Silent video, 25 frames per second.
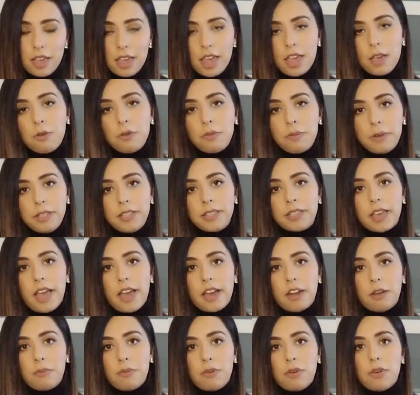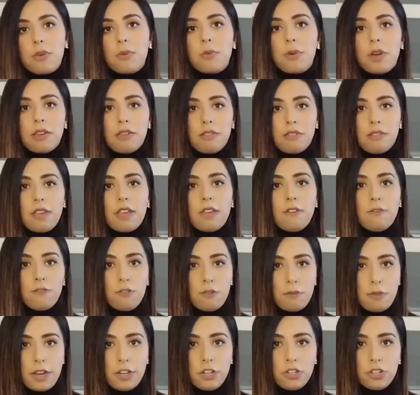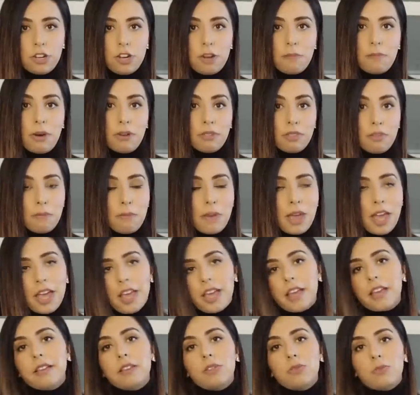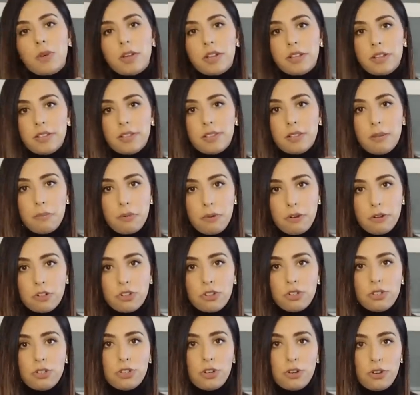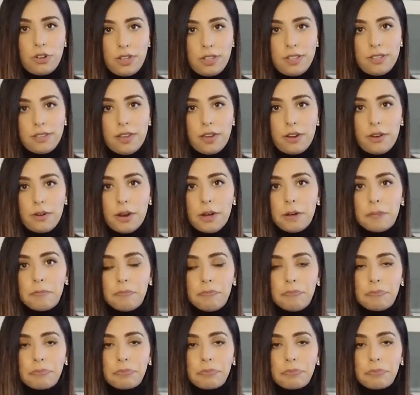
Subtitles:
it will be scannable with information about the bag as well as the purchaser, etc.